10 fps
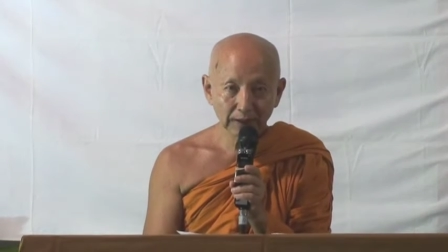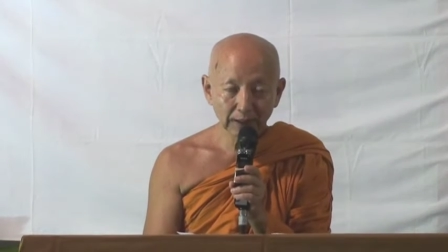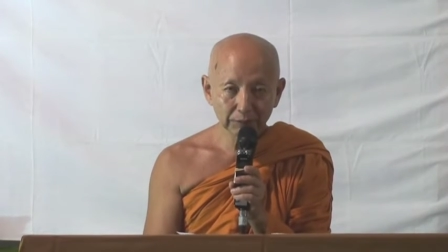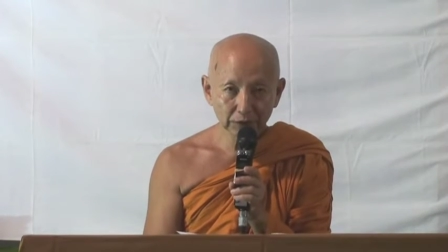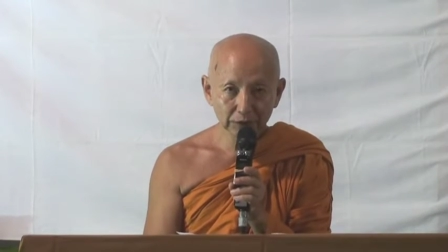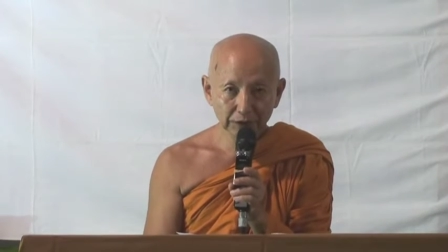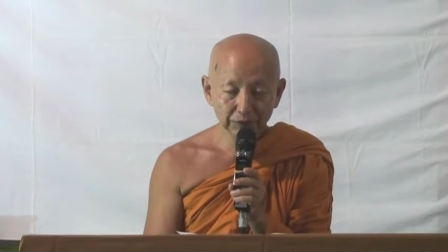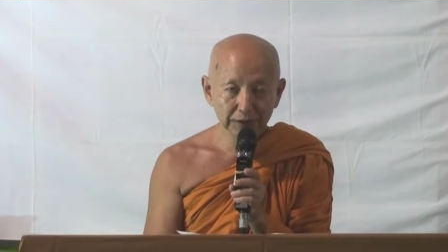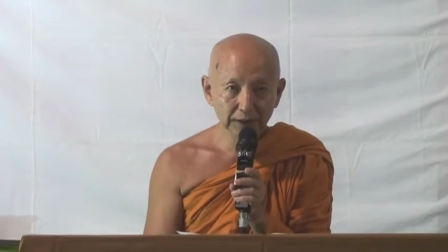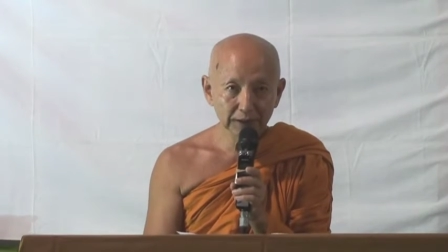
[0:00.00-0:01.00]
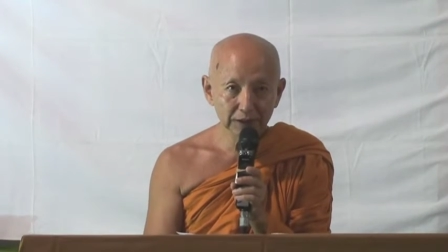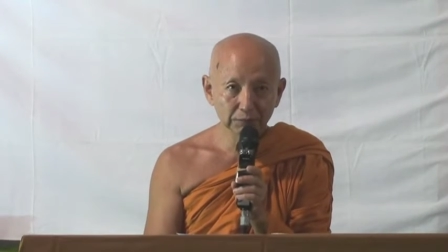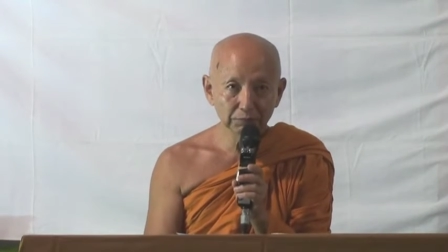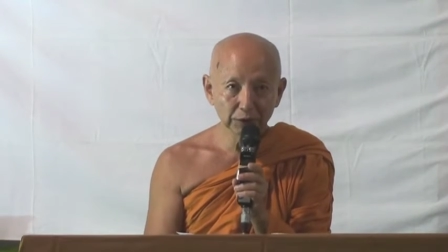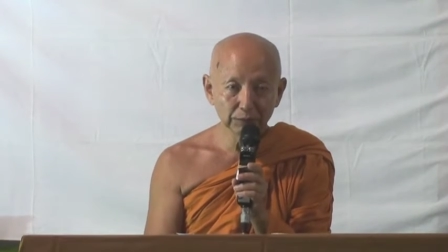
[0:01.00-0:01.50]
and because everything is
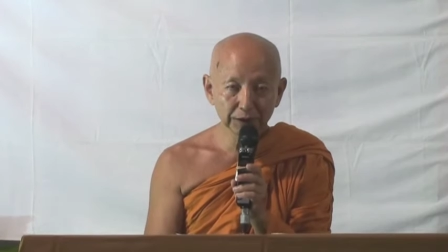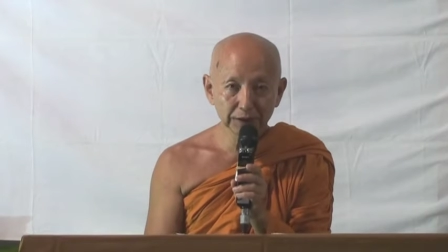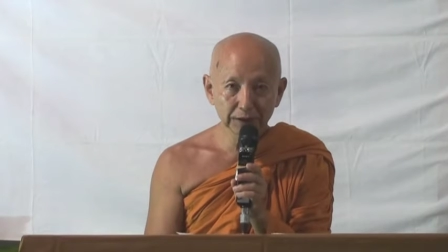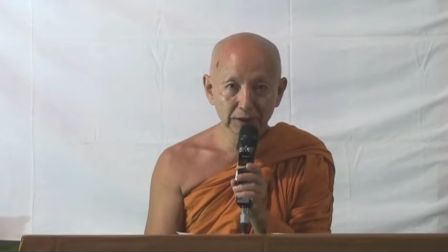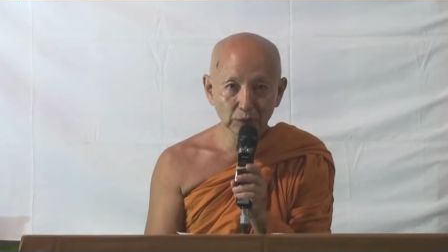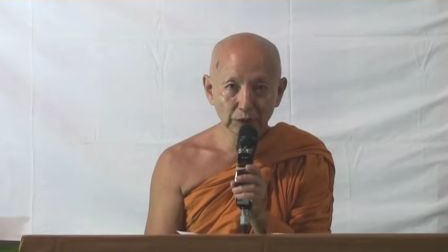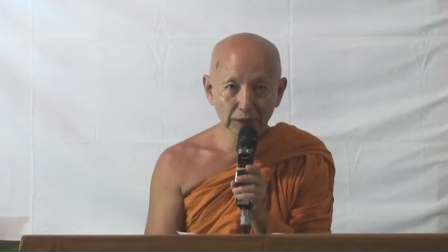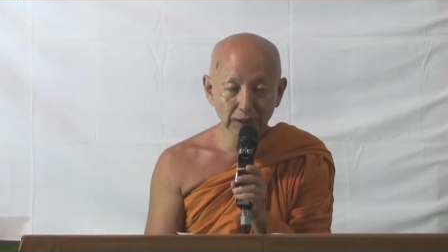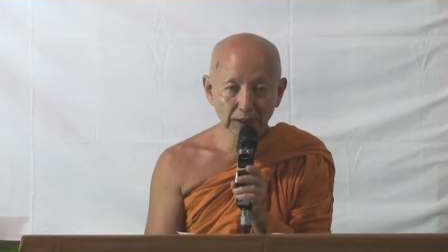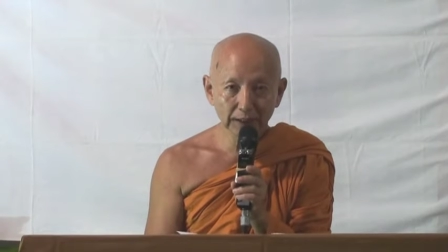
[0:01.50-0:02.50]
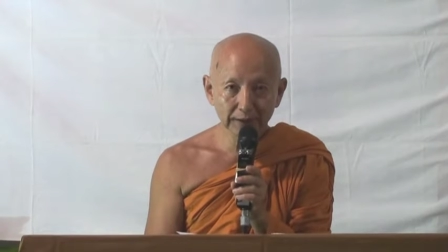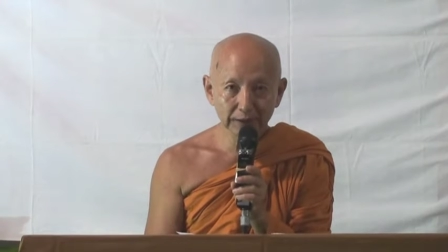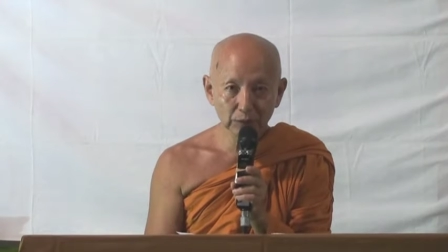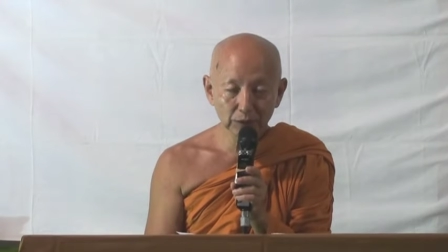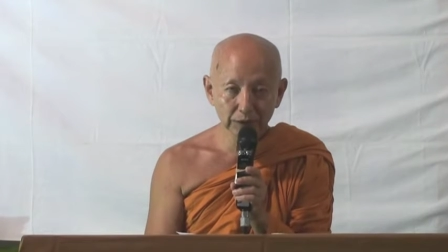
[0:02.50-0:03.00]
impermanent in the world, lah,
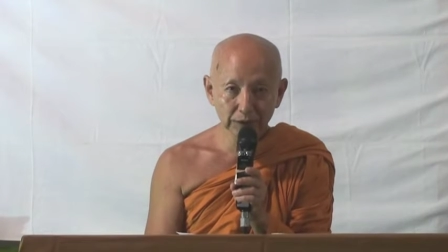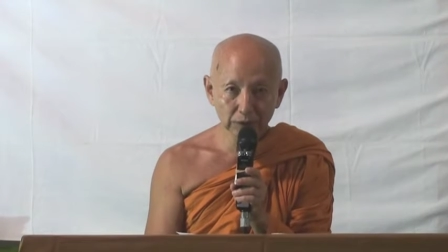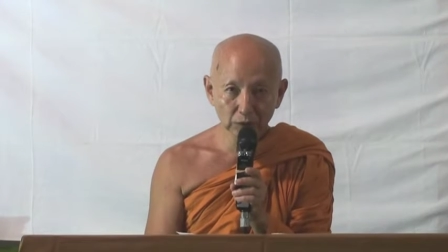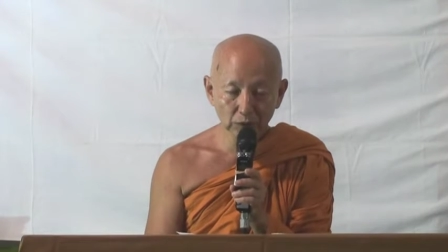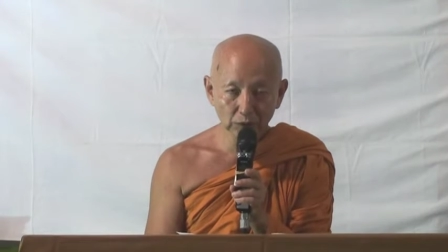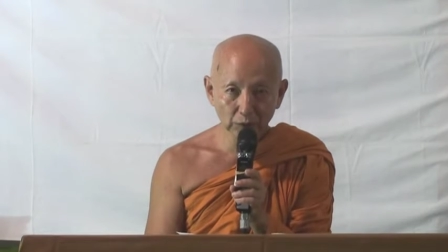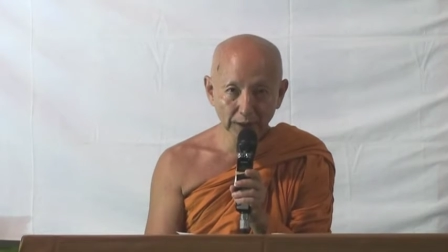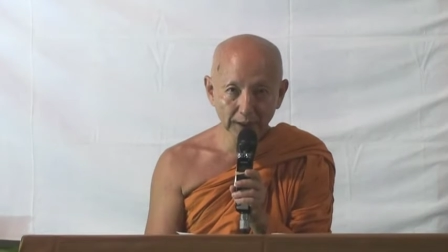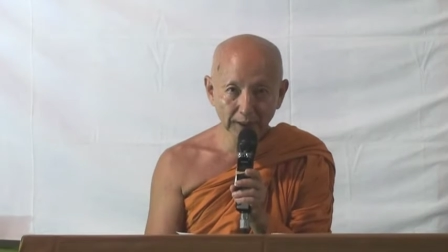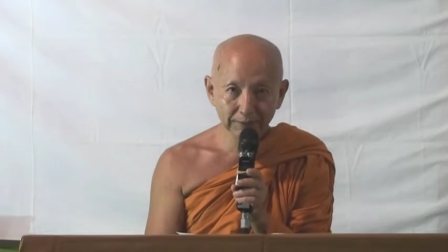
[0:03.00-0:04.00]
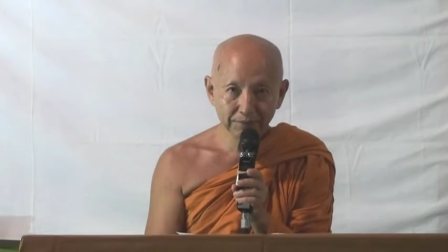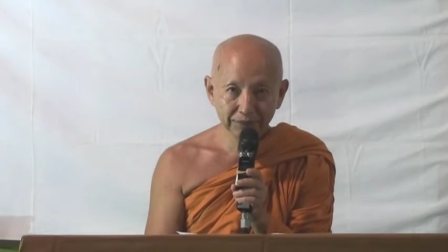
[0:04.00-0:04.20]
it will go away lah.